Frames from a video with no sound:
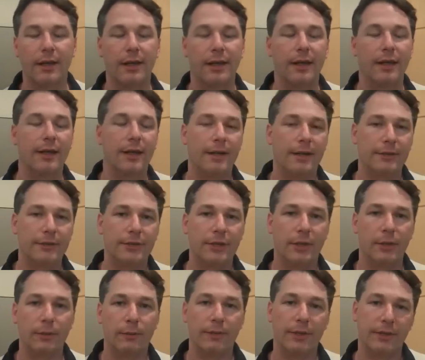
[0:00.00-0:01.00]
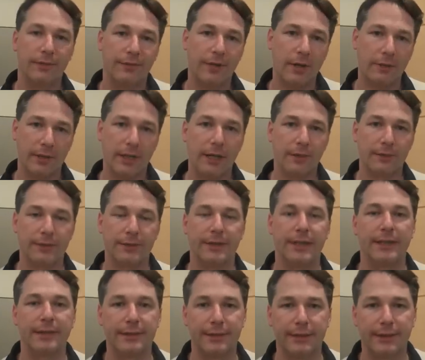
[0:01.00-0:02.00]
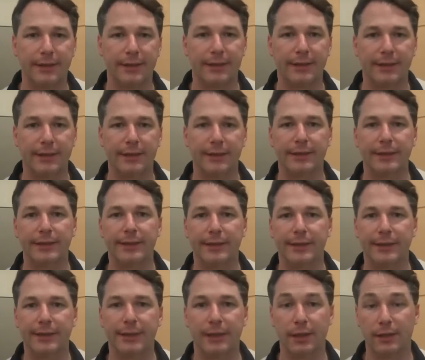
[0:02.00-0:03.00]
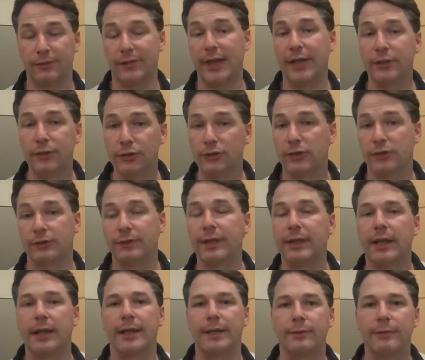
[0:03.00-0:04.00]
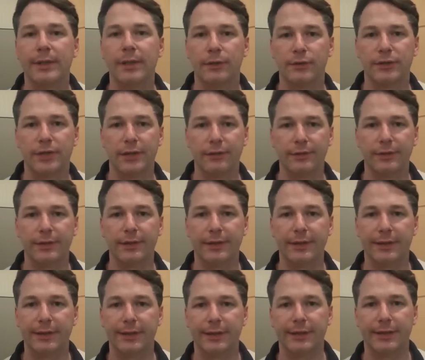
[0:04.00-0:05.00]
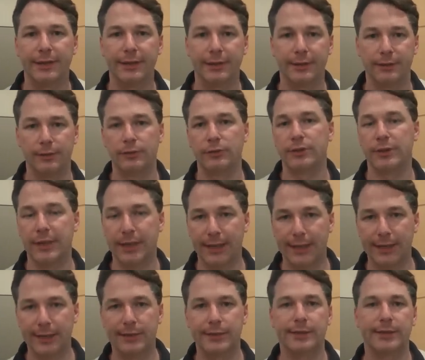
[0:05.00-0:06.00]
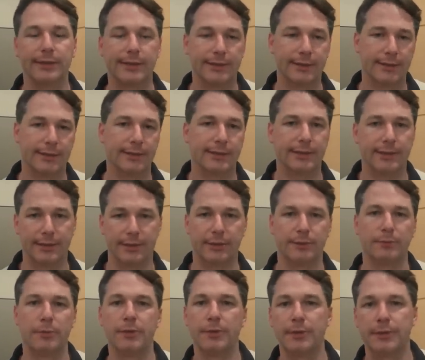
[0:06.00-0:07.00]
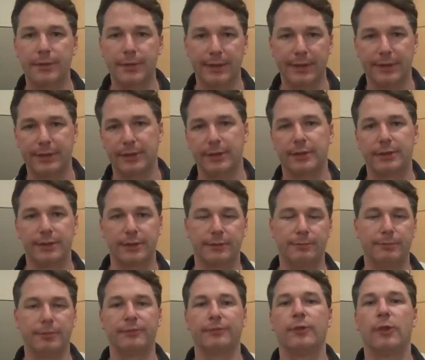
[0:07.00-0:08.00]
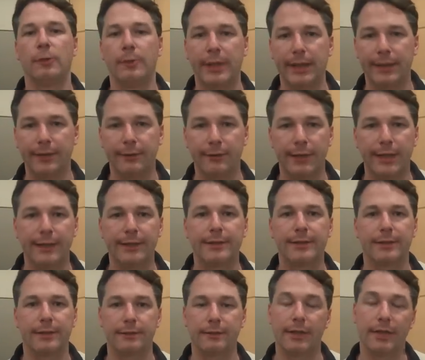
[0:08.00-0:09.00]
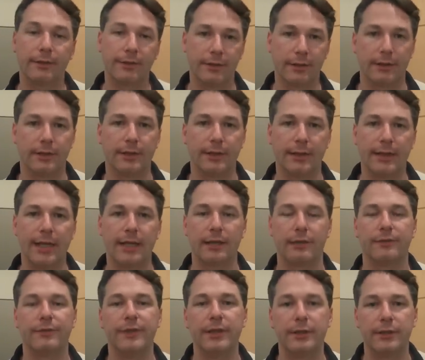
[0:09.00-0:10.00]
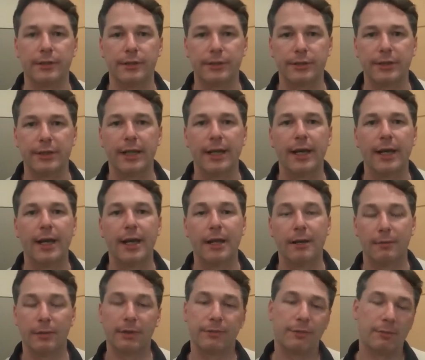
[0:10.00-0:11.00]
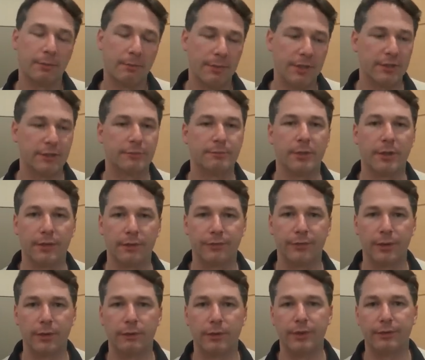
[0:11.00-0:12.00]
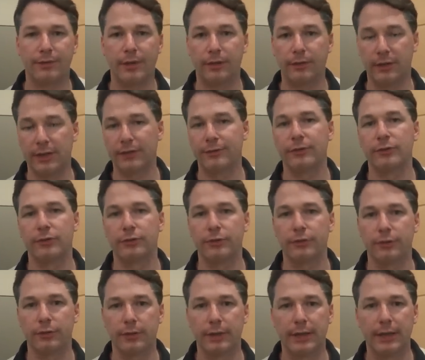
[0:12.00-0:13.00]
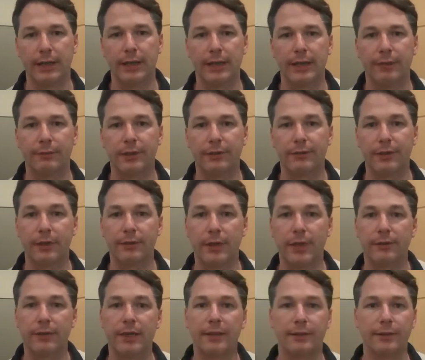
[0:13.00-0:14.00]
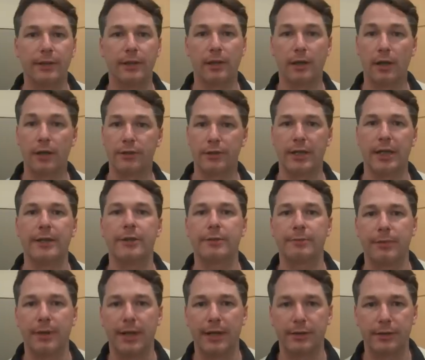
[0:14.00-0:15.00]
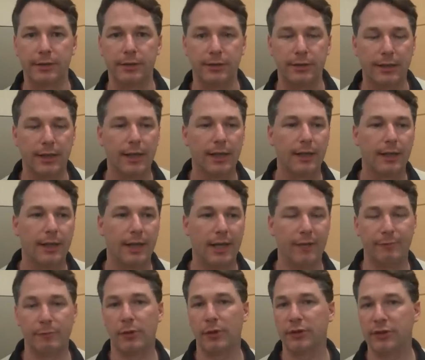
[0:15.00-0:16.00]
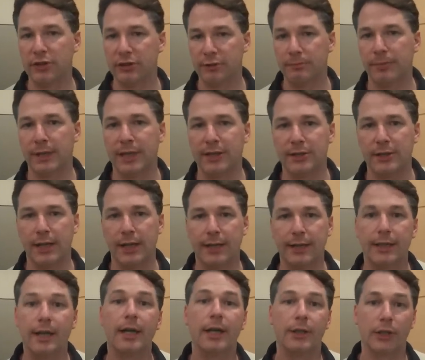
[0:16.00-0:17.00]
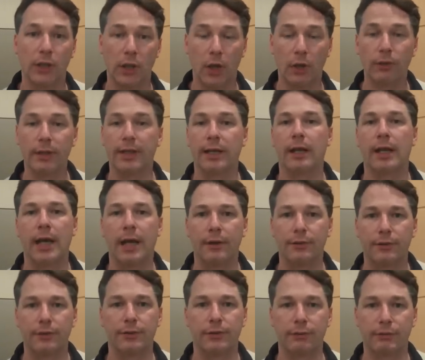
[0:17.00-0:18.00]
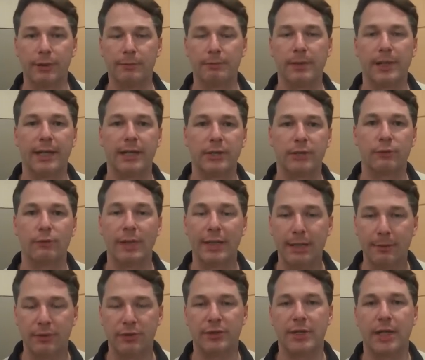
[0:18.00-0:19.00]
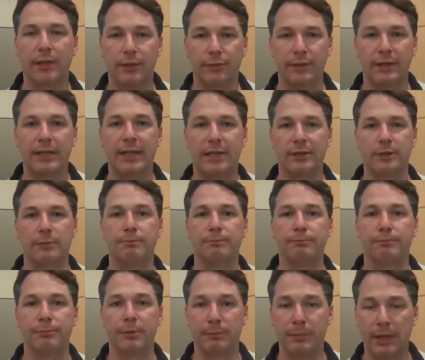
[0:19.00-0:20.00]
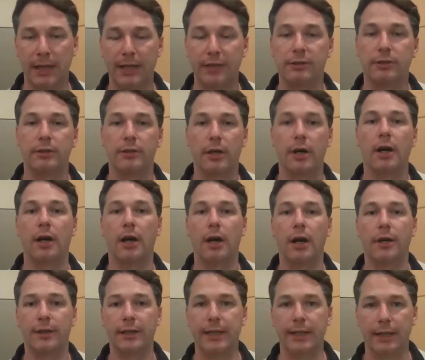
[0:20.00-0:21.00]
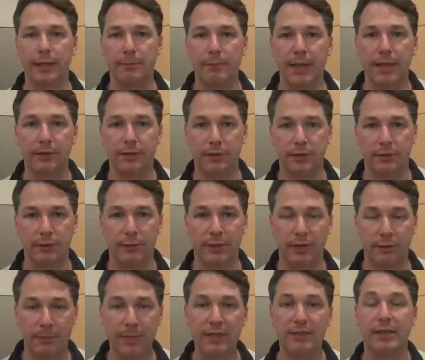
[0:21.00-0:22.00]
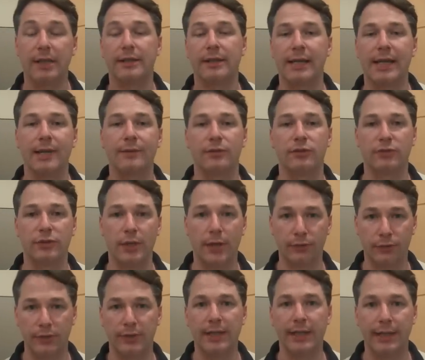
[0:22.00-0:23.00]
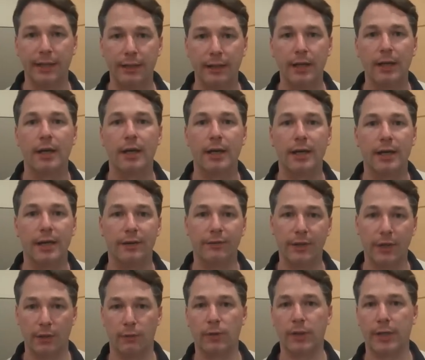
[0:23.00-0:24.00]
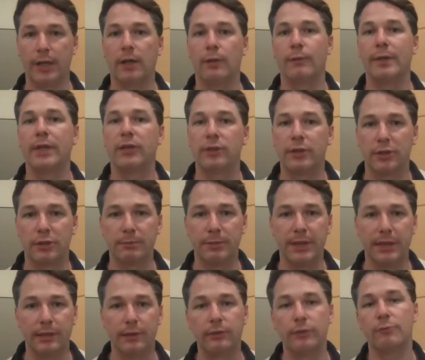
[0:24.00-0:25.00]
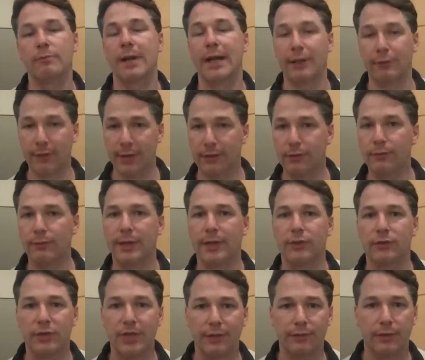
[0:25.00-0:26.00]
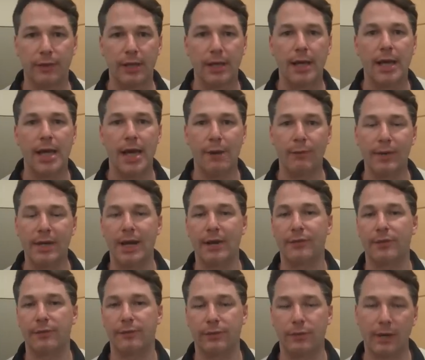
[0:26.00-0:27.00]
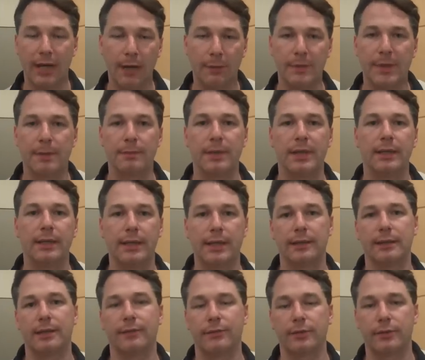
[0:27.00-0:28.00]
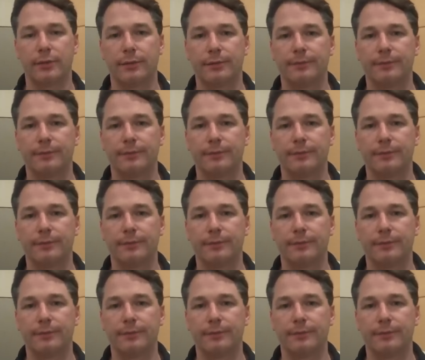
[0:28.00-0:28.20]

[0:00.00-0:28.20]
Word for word: Uh, so we found out that uh, a lot of end users really like Windows 7. Uh, it looks nice, it's, it's smooth, it's, it's performing great, great uh, added features. But from a business point of view, we found a different story. Uh, we found out that the larger enterprises have policies in place like you're only allowed to replace 20% of the desktop population on a yearly basis, which means that they have to start today if they are running on Windows XP to migrate to Windows 7. And we have to help them in that effort.